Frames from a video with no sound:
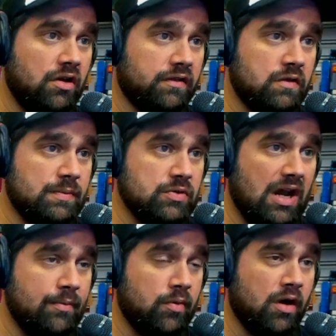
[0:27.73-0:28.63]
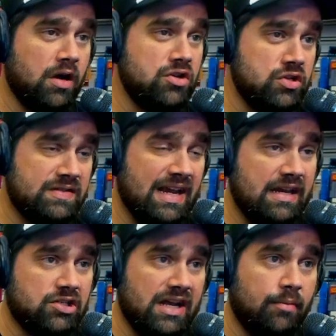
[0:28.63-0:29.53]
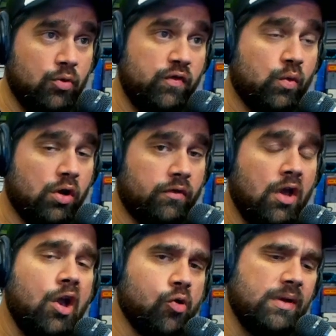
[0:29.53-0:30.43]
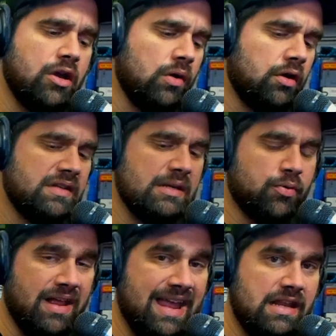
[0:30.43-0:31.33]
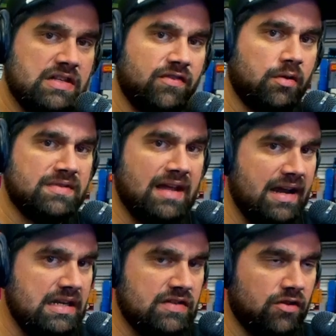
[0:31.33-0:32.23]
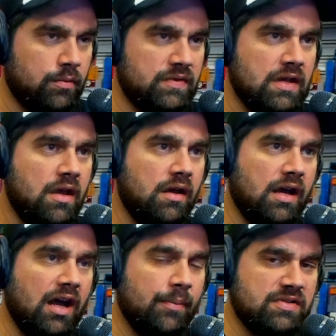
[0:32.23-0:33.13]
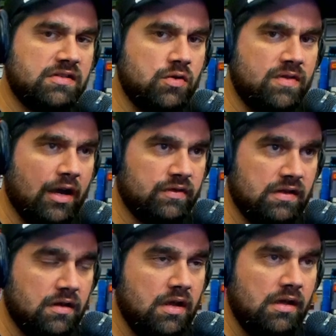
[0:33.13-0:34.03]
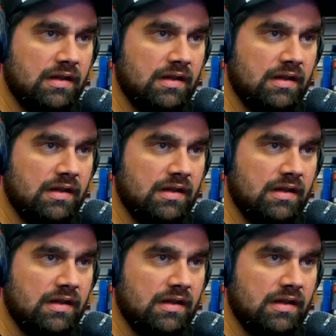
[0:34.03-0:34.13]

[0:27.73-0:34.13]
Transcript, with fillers: You can also subscribe to our second channel, Movie World, where we go a little deeper to eighties films, nineties films, uh, up to two thousand.